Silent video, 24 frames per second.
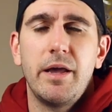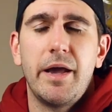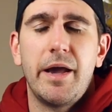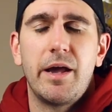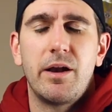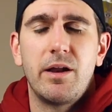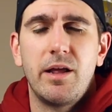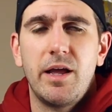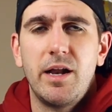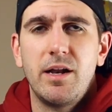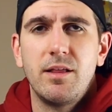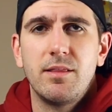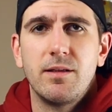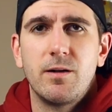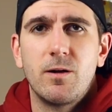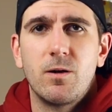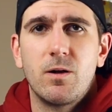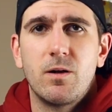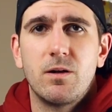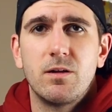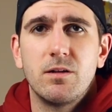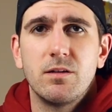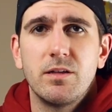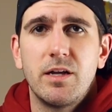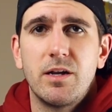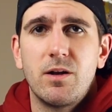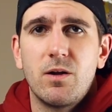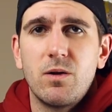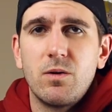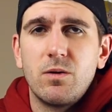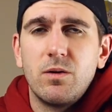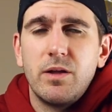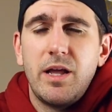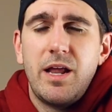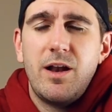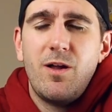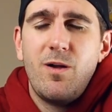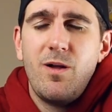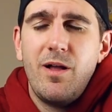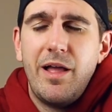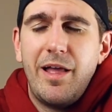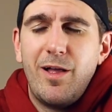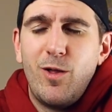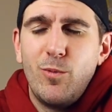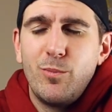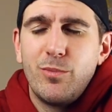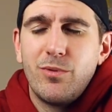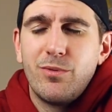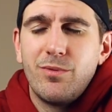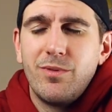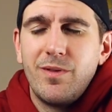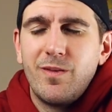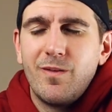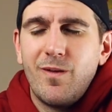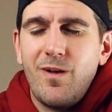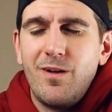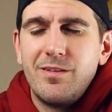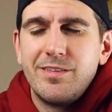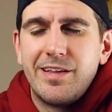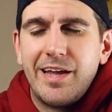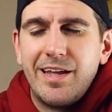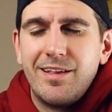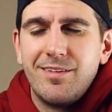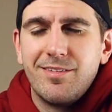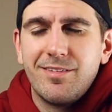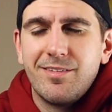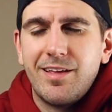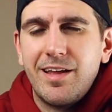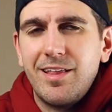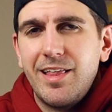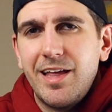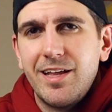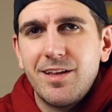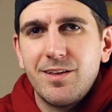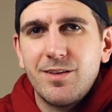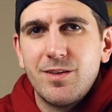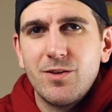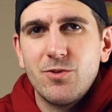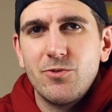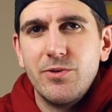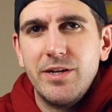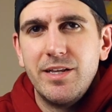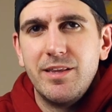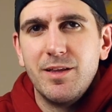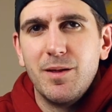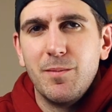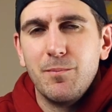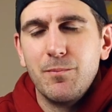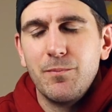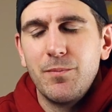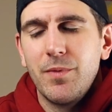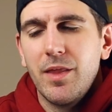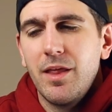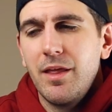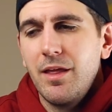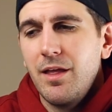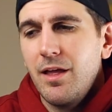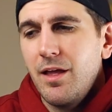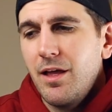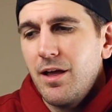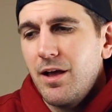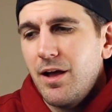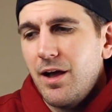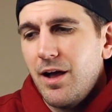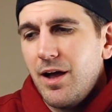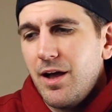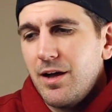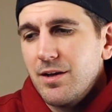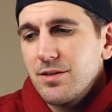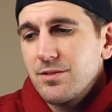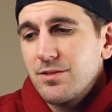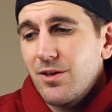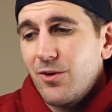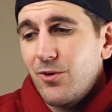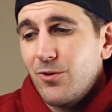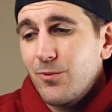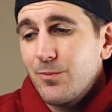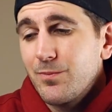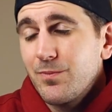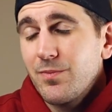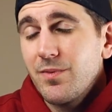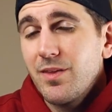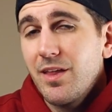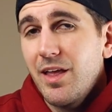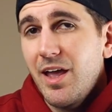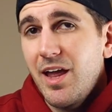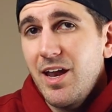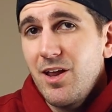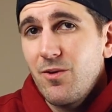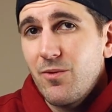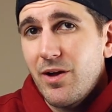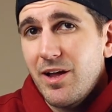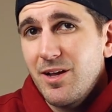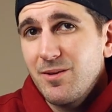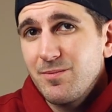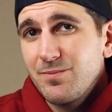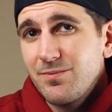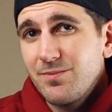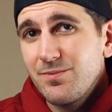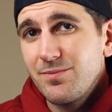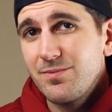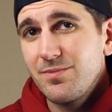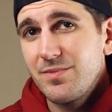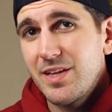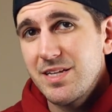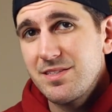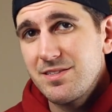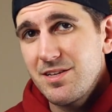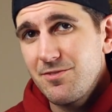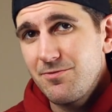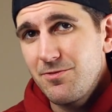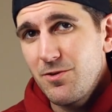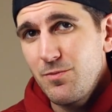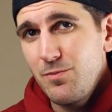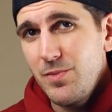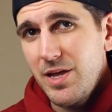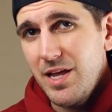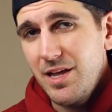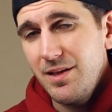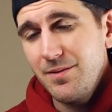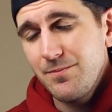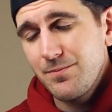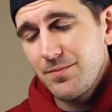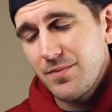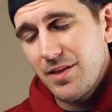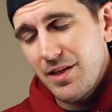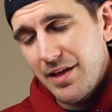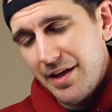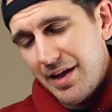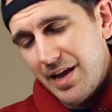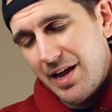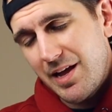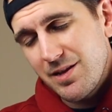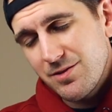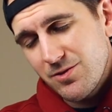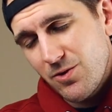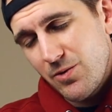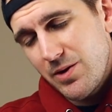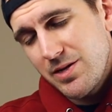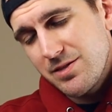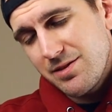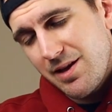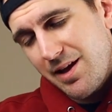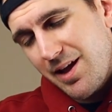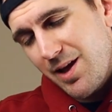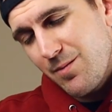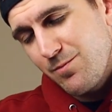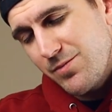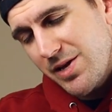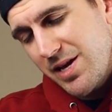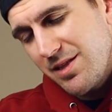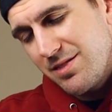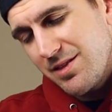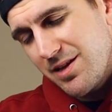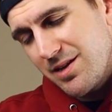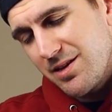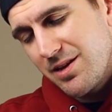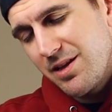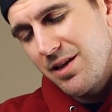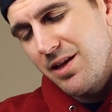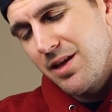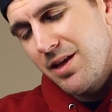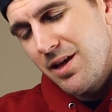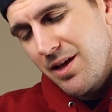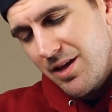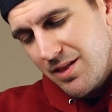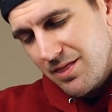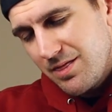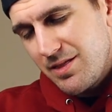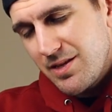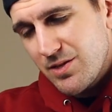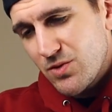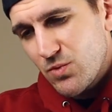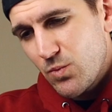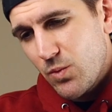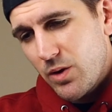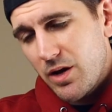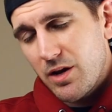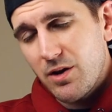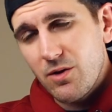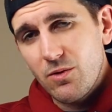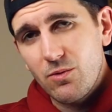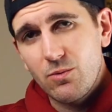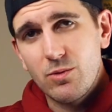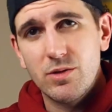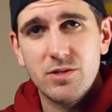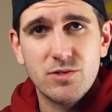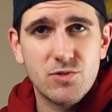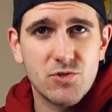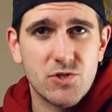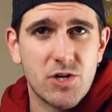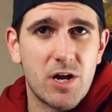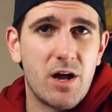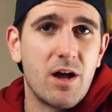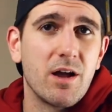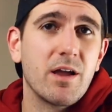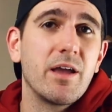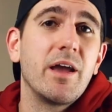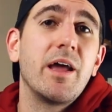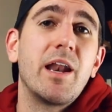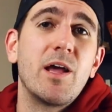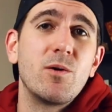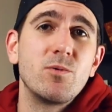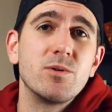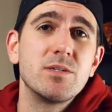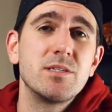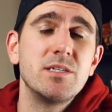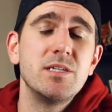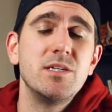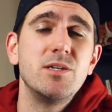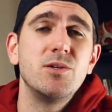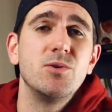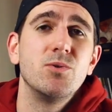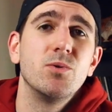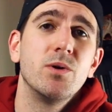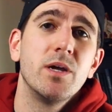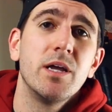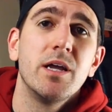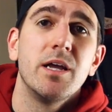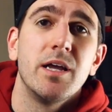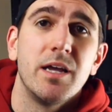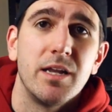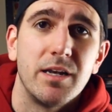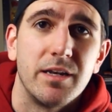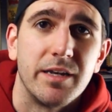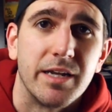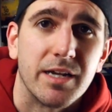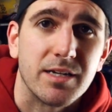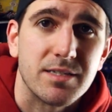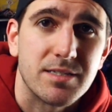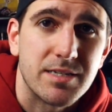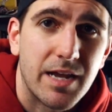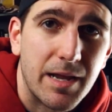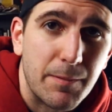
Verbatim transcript: at anything at all. It all it all helps. It's all nice. I like to read them. Uh, so anyway, that's it for me. As always, I am Nathan. This one was Chalk, and I will see you next